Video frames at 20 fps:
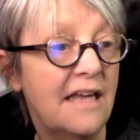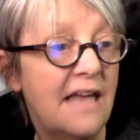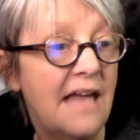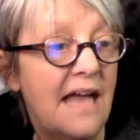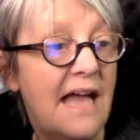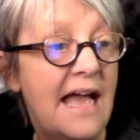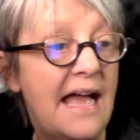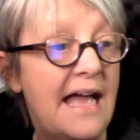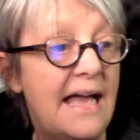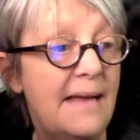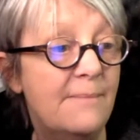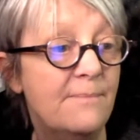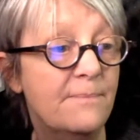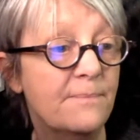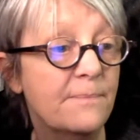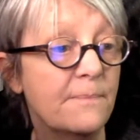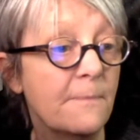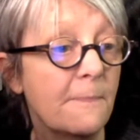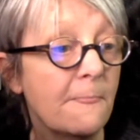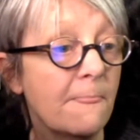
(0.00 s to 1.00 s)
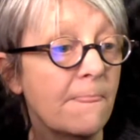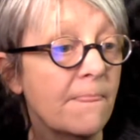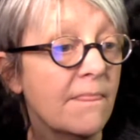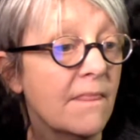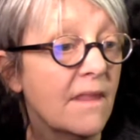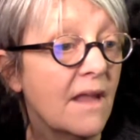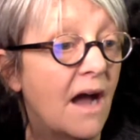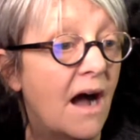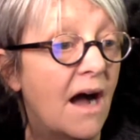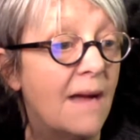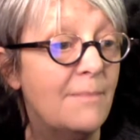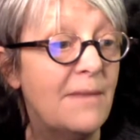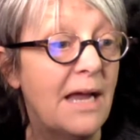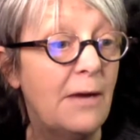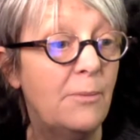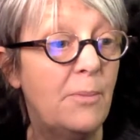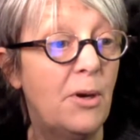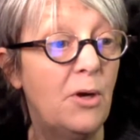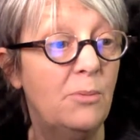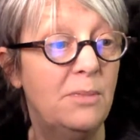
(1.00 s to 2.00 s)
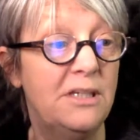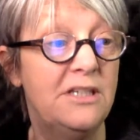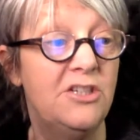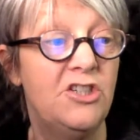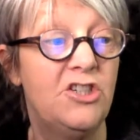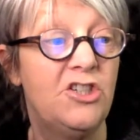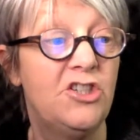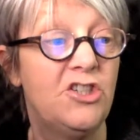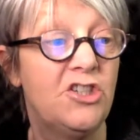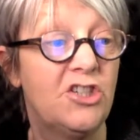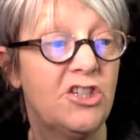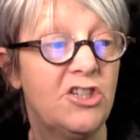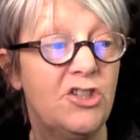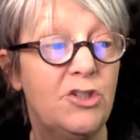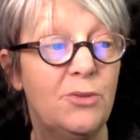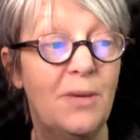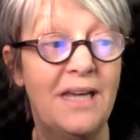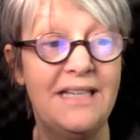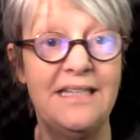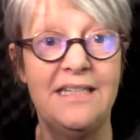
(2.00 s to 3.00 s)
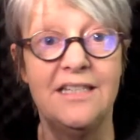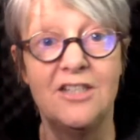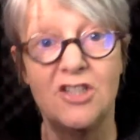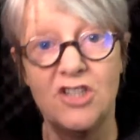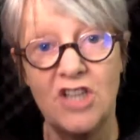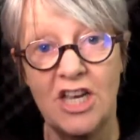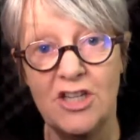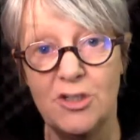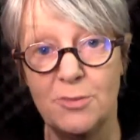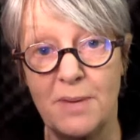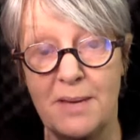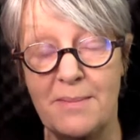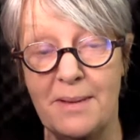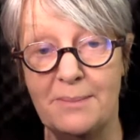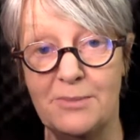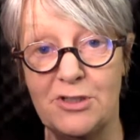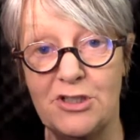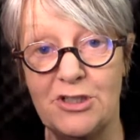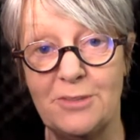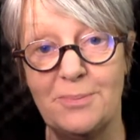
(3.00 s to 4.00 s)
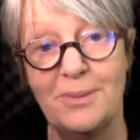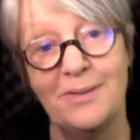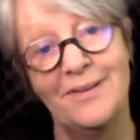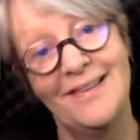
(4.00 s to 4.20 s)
I'm now published. Do I need to change my membership?